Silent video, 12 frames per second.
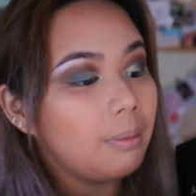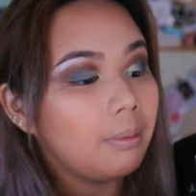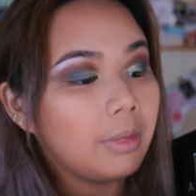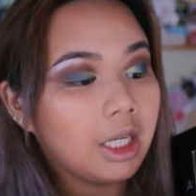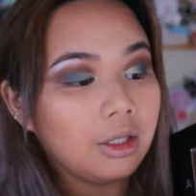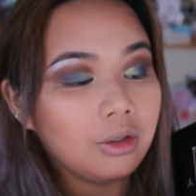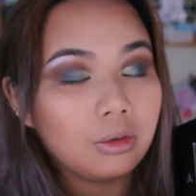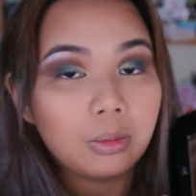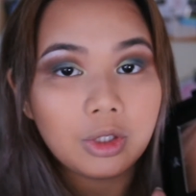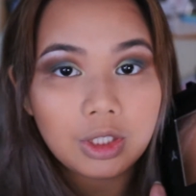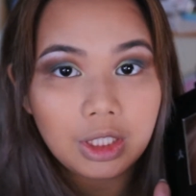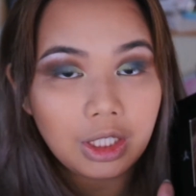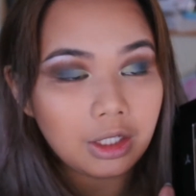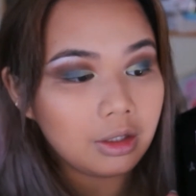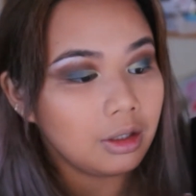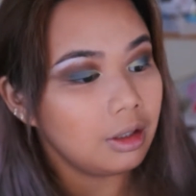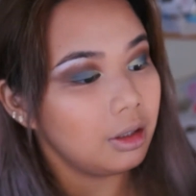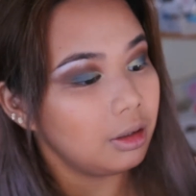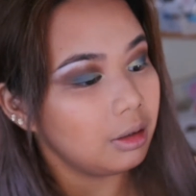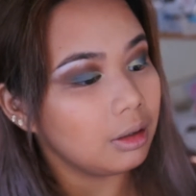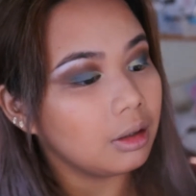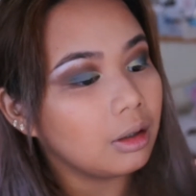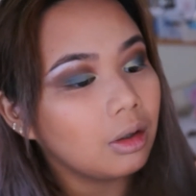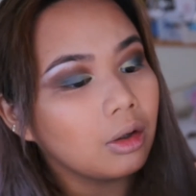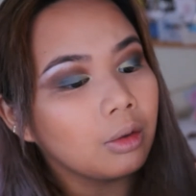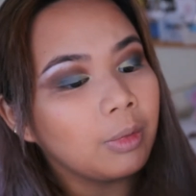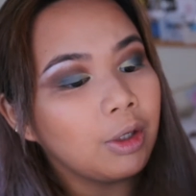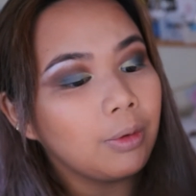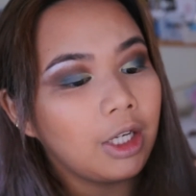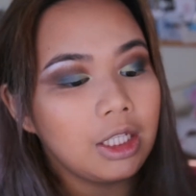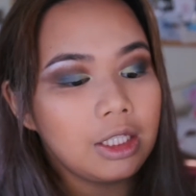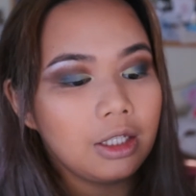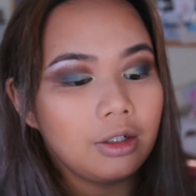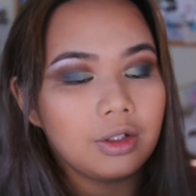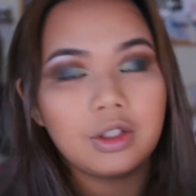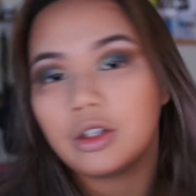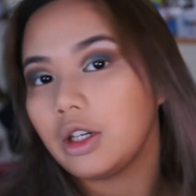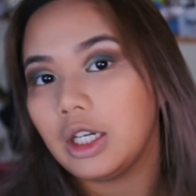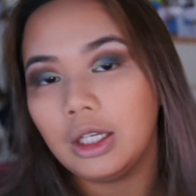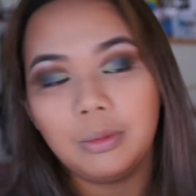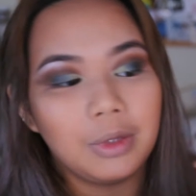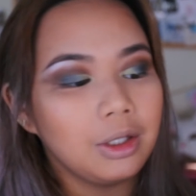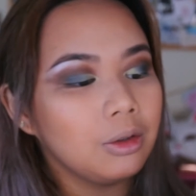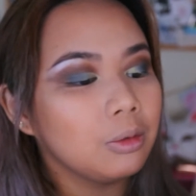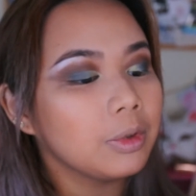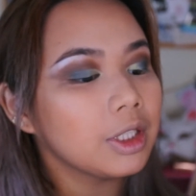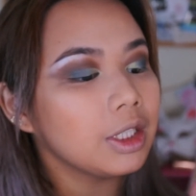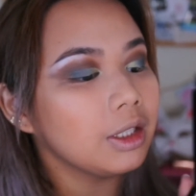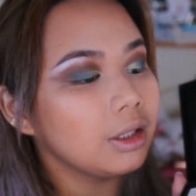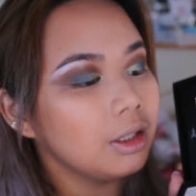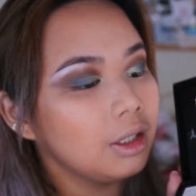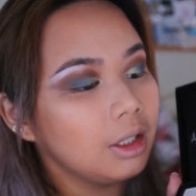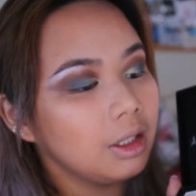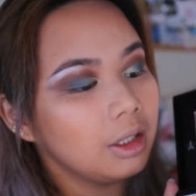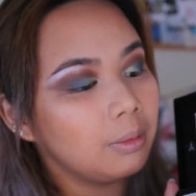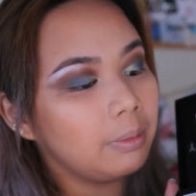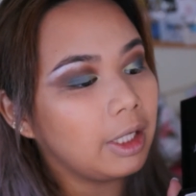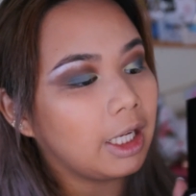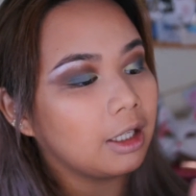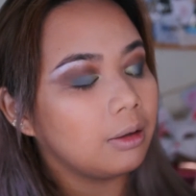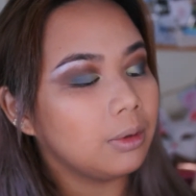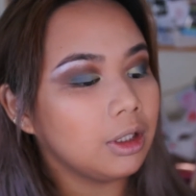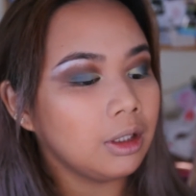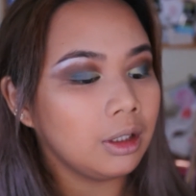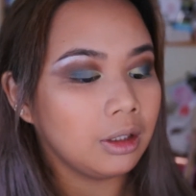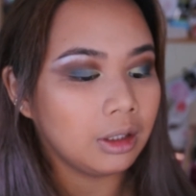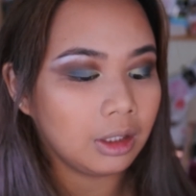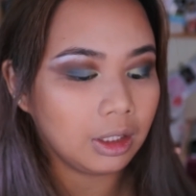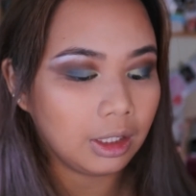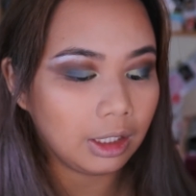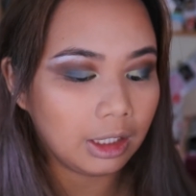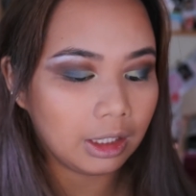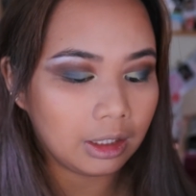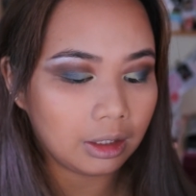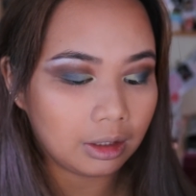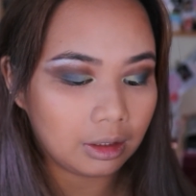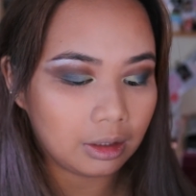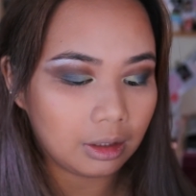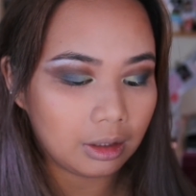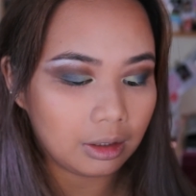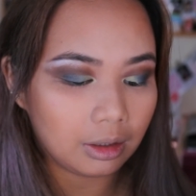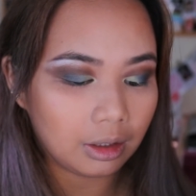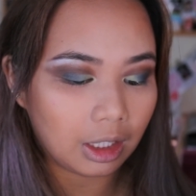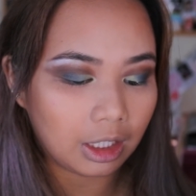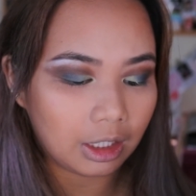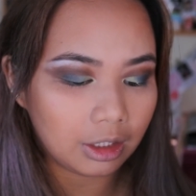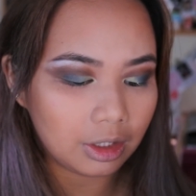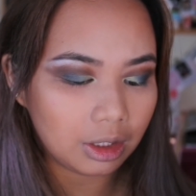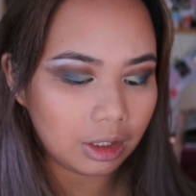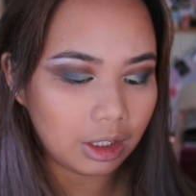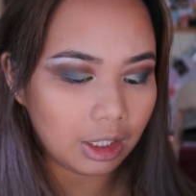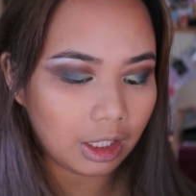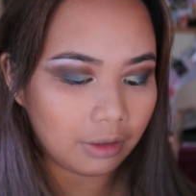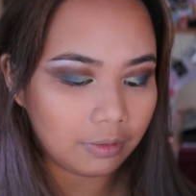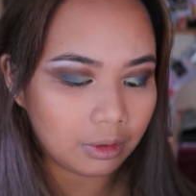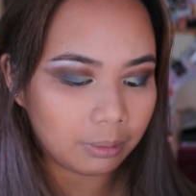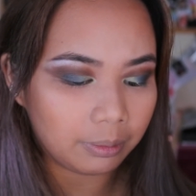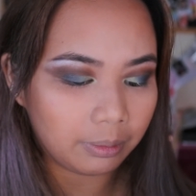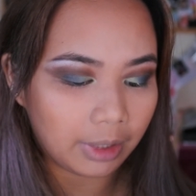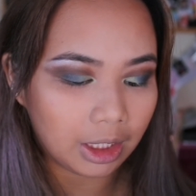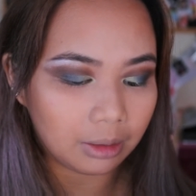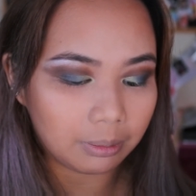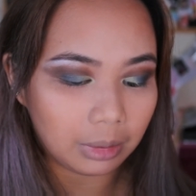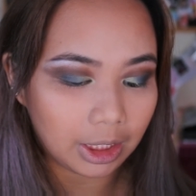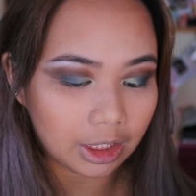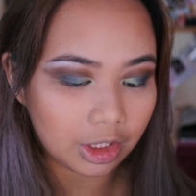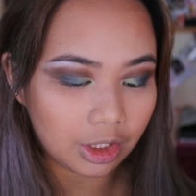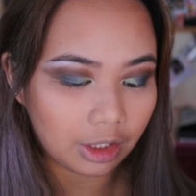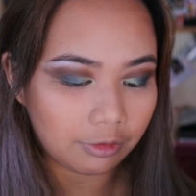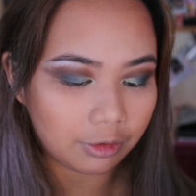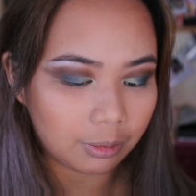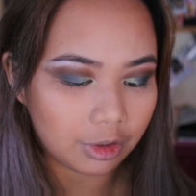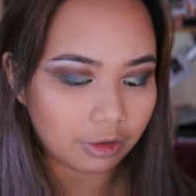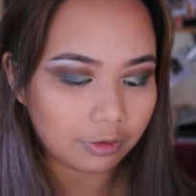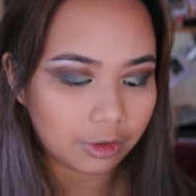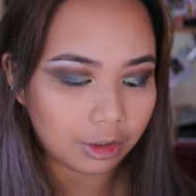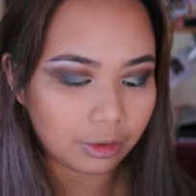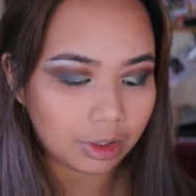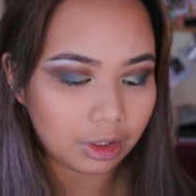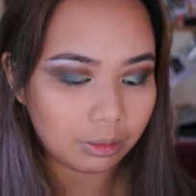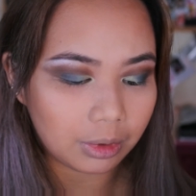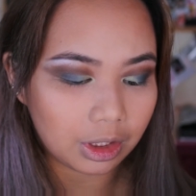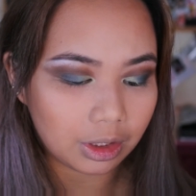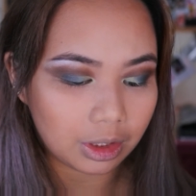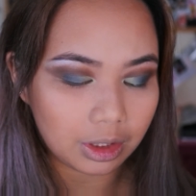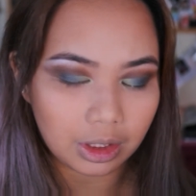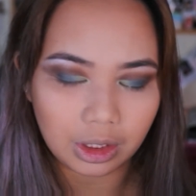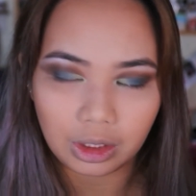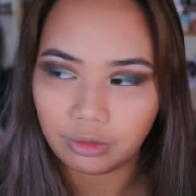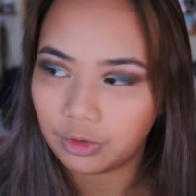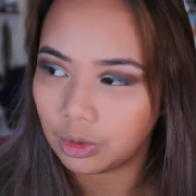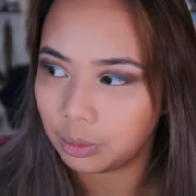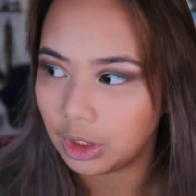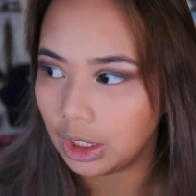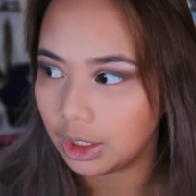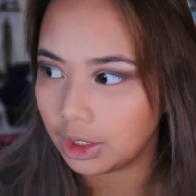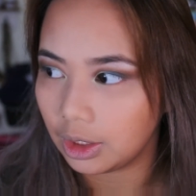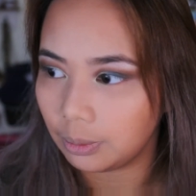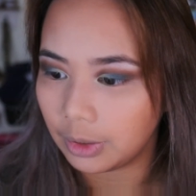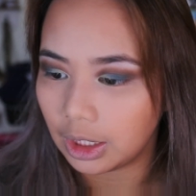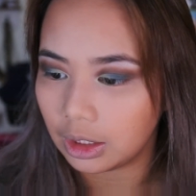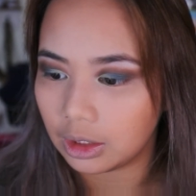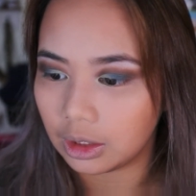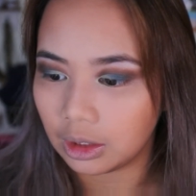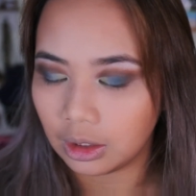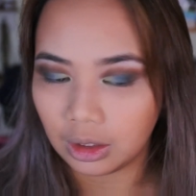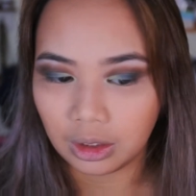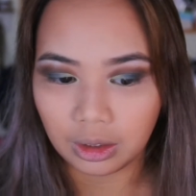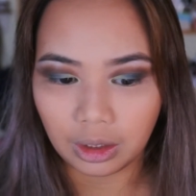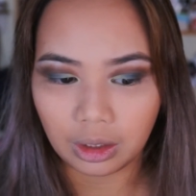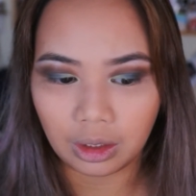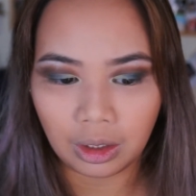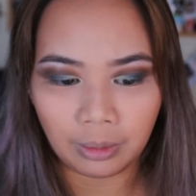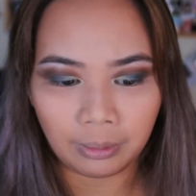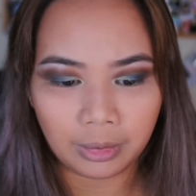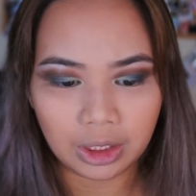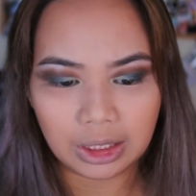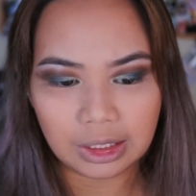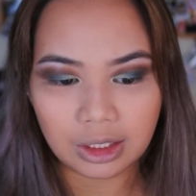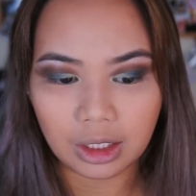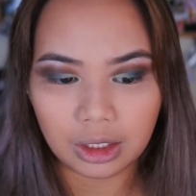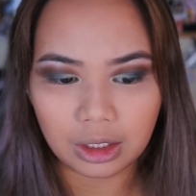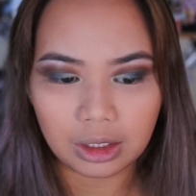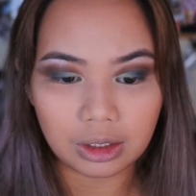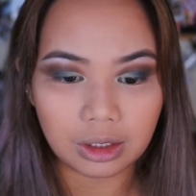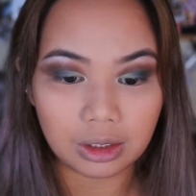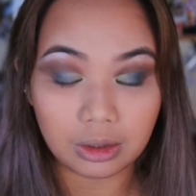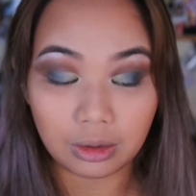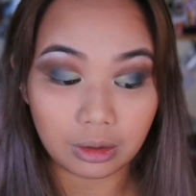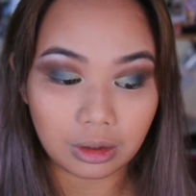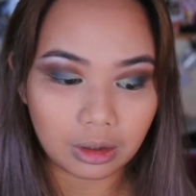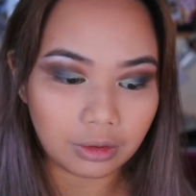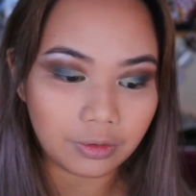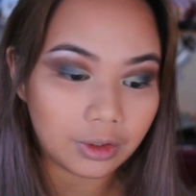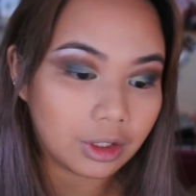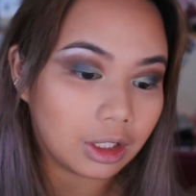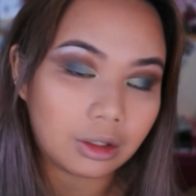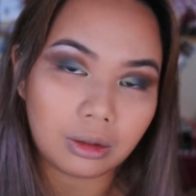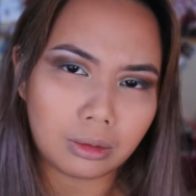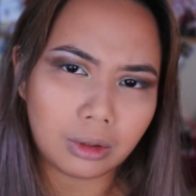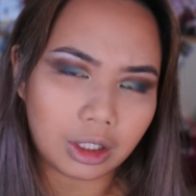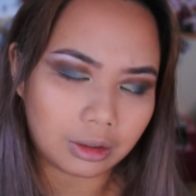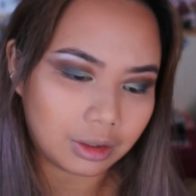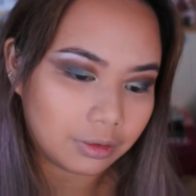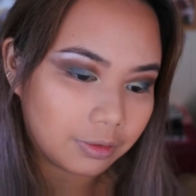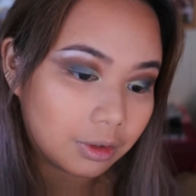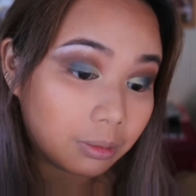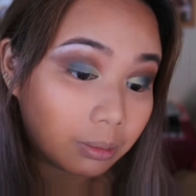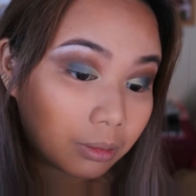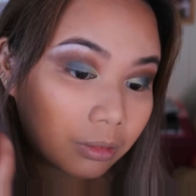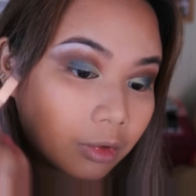my Ubers here. Or my rides here, sorry. My Ubers here, the black one. And I actually have a matte black shade from Jeffree already, which is from the Alien palette. But they said that this is sort of different. I don't know how different.